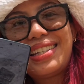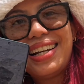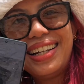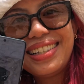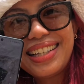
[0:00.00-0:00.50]
It's
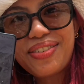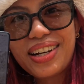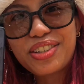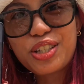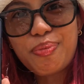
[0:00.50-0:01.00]
honestly
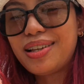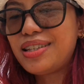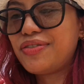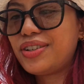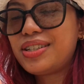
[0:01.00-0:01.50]
quite
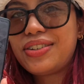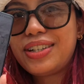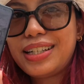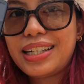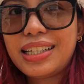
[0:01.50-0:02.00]
responsive
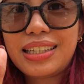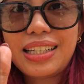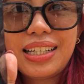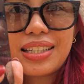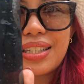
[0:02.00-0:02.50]
considering
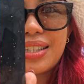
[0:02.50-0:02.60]
it's